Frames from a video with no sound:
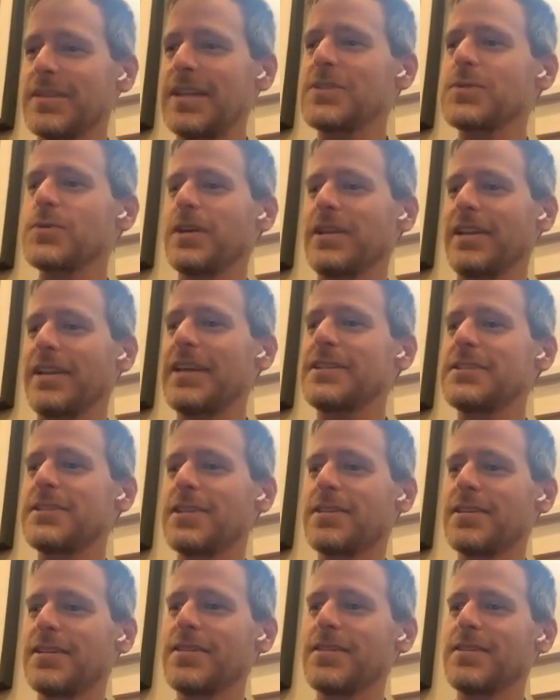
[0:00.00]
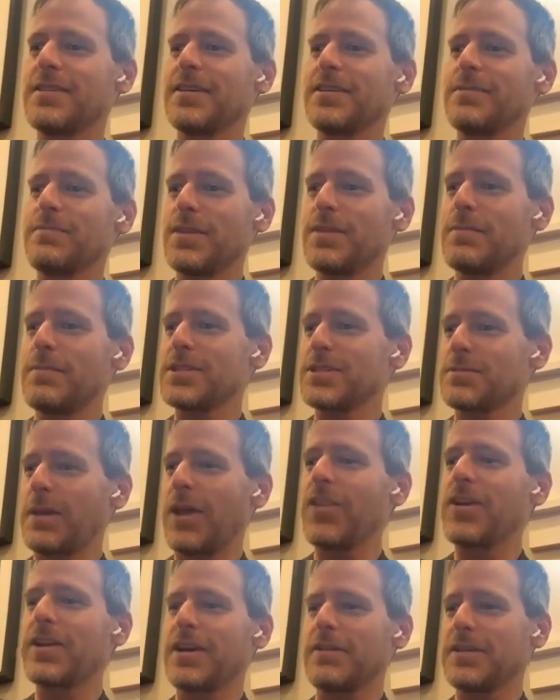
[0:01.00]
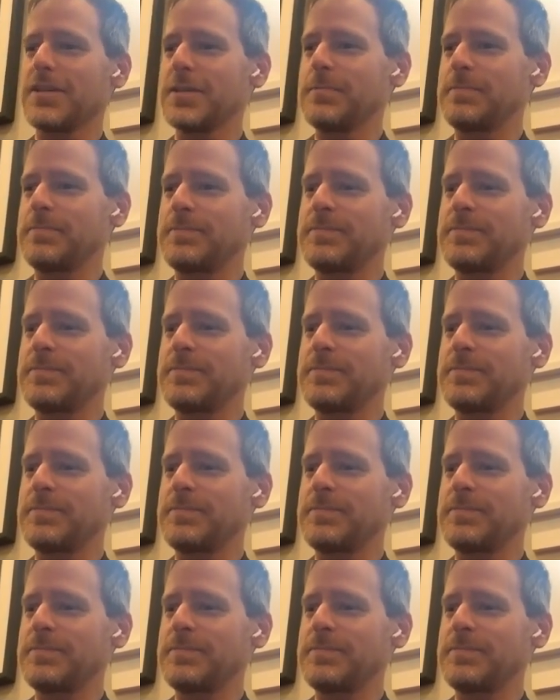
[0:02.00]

that's what led to the misspelling of it.